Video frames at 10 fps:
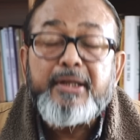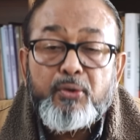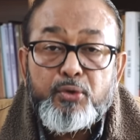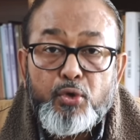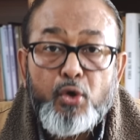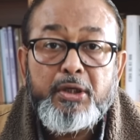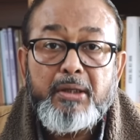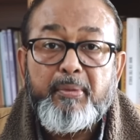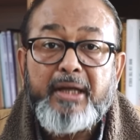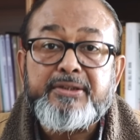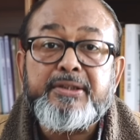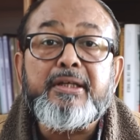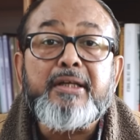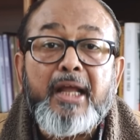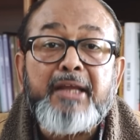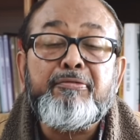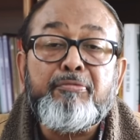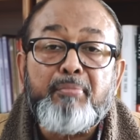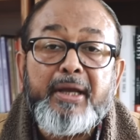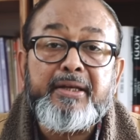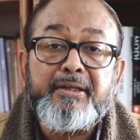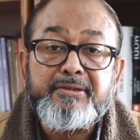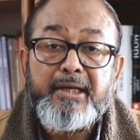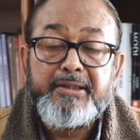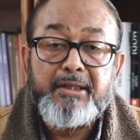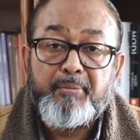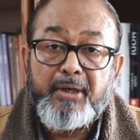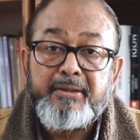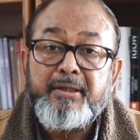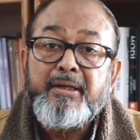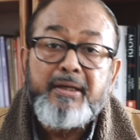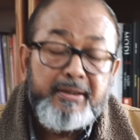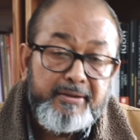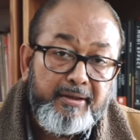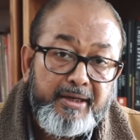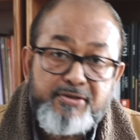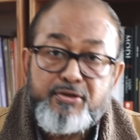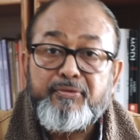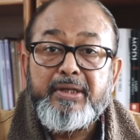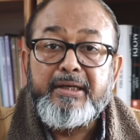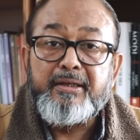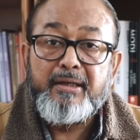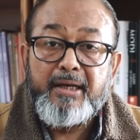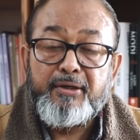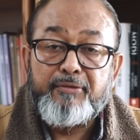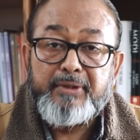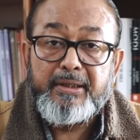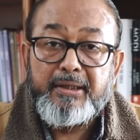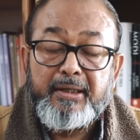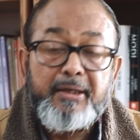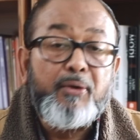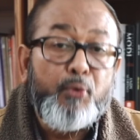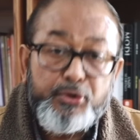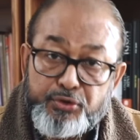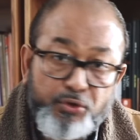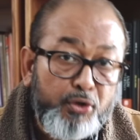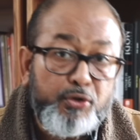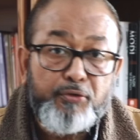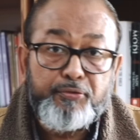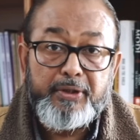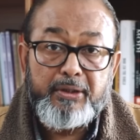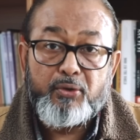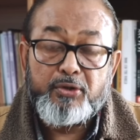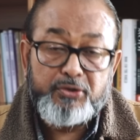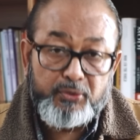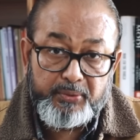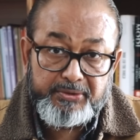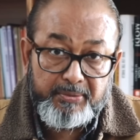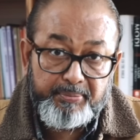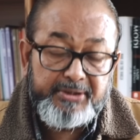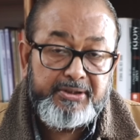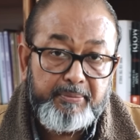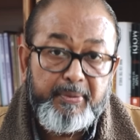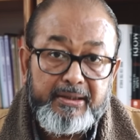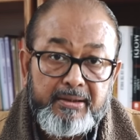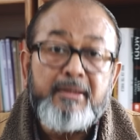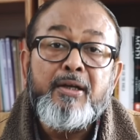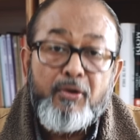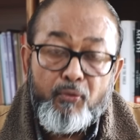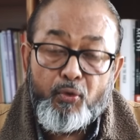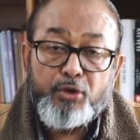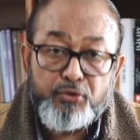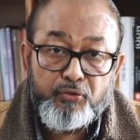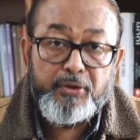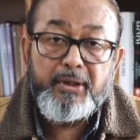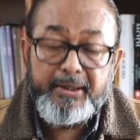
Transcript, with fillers: They could not imagine life minus Hyderabad. The rest of the hinterland of Telangana was not of real consequence. The basic battle was over